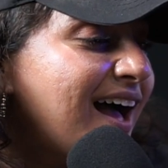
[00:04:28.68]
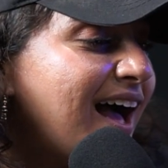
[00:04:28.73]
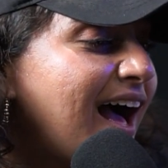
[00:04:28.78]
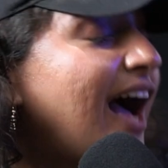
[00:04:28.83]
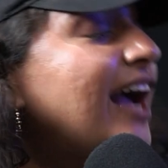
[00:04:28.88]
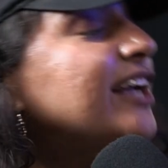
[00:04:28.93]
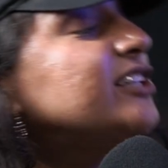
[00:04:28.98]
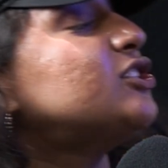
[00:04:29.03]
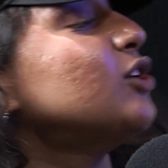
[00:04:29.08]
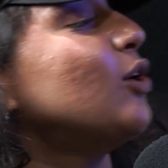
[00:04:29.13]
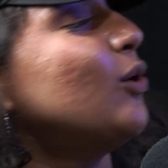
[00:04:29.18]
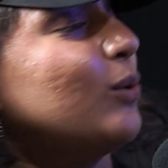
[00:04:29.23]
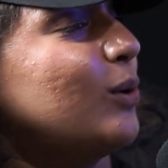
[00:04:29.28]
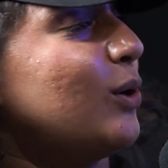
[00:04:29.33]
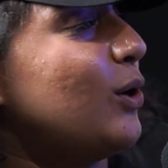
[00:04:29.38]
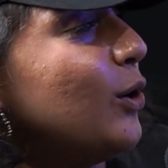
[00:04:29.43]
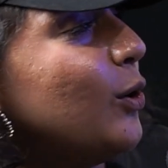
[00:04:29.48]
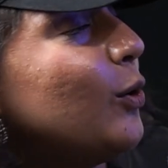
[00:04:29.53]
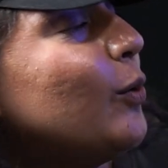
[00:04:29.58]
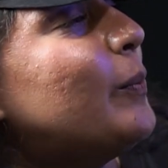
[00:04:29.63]
I don't
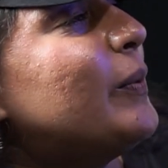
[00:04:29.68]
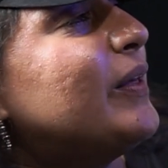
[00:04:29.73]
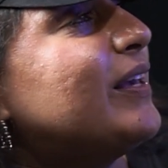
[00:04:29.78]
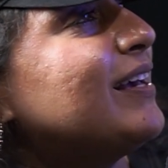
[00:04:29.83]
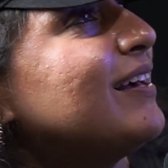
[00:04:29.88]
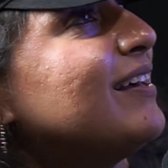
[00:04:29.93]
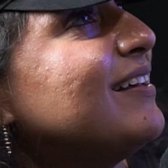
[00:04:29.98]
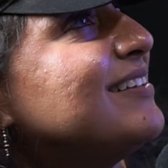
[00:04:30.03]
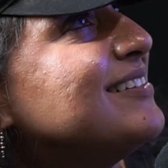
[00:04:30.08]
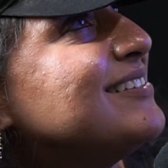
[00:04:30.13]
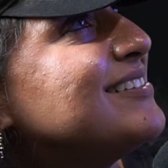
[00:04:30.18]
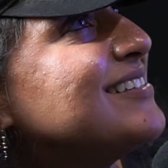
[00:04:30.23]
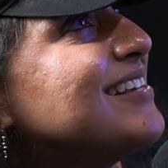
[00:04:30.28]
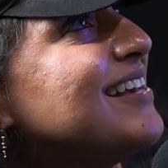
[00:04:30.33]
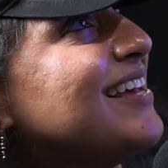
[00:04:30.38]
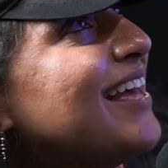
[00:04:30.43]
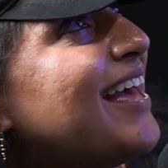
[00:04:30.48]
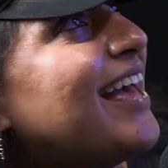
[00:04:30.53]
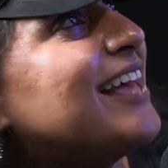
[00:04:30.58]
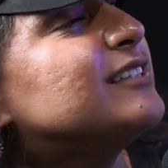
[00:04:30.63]
know, because
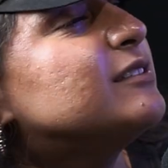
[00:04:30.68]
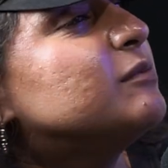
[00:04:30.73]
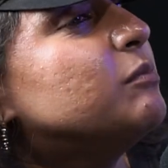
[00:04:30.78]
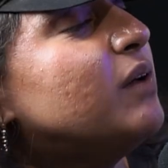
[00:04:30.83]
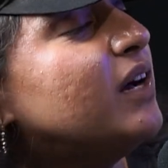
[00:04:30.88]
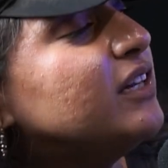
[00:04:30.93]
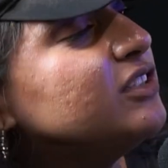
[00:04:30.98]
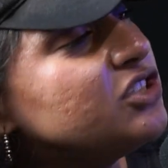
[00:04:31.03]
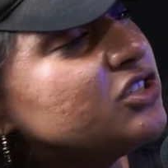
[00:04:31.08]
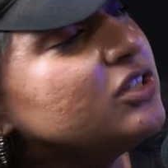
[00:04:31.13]
as much